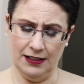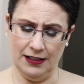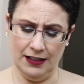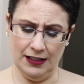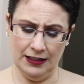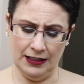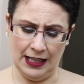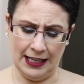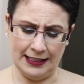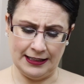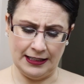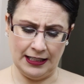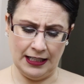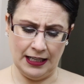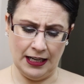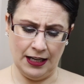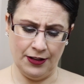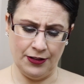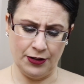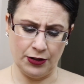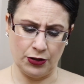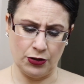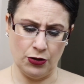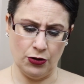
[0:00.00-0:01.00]
like the
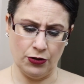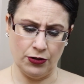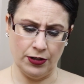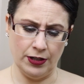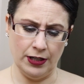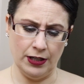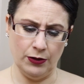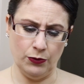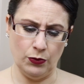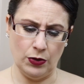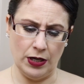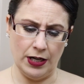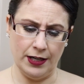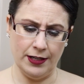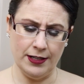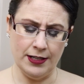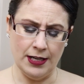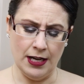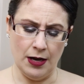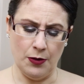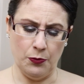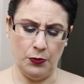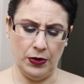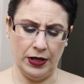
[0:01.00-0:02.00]
other coconut one,
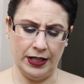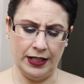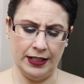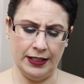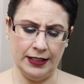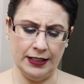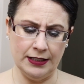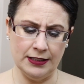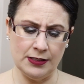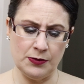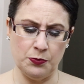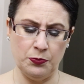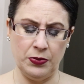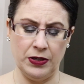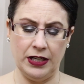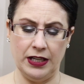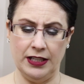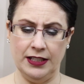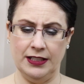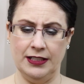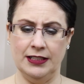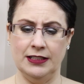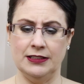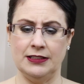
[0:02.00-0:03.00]
but it
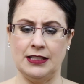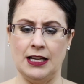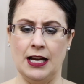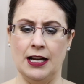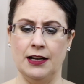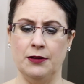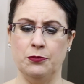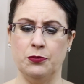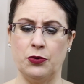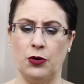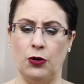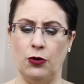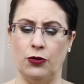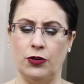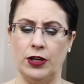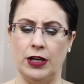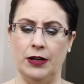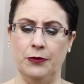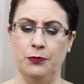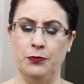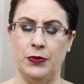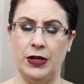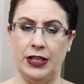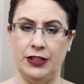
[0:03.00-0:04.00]
is kind of
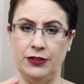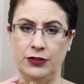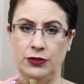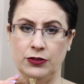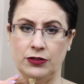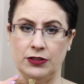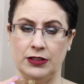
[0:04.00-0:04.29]
broken, but